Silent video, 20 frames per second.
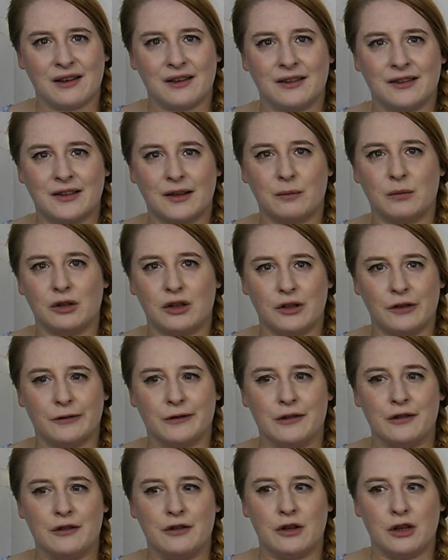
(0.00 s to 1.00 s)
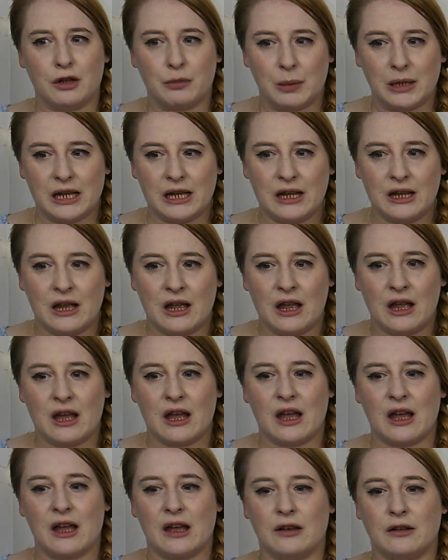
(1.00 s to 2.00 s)
as someone who's a newbie,
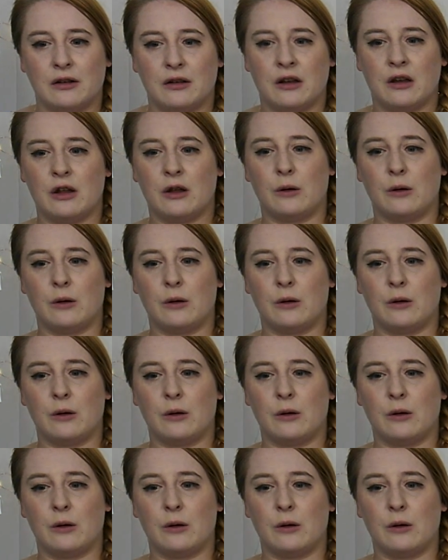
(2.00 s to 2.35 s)
and